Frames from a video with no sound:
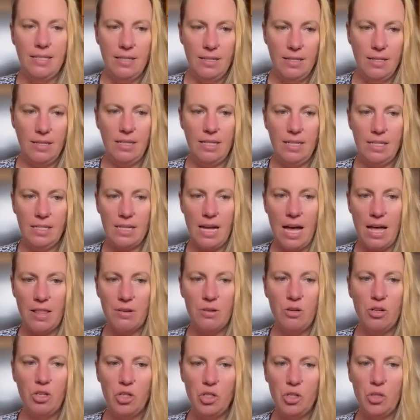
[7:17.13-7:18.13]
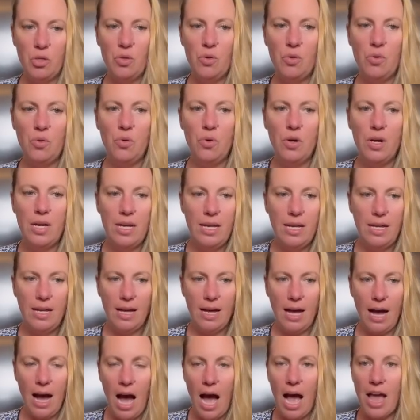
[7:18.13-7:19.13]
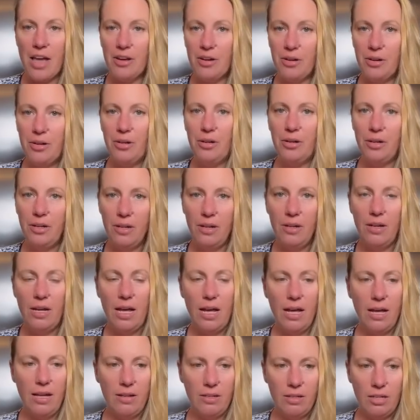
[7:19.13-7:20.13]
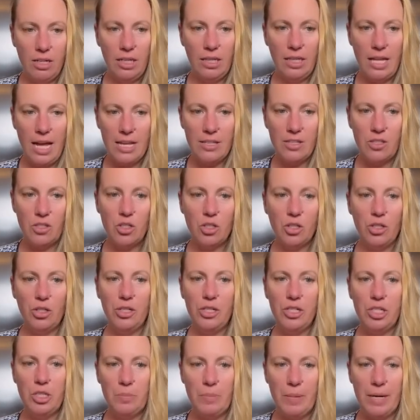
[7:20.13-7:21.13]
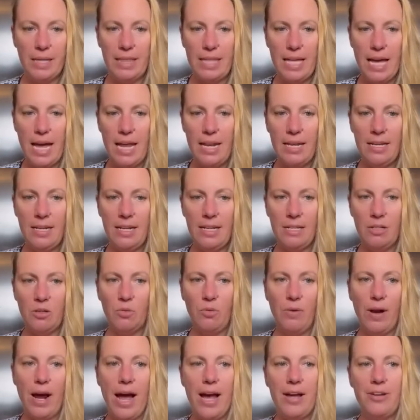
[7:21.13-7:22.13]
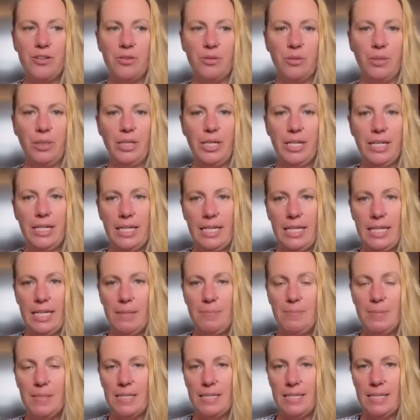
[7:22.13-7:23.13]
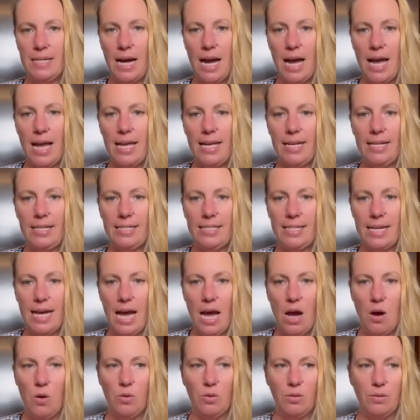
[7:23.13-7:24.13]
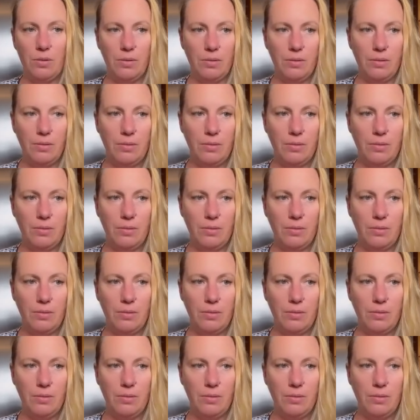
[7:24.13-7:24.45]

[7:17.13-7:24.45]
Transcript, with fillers: these other two higher clusters, but then it gradually keeps dying down.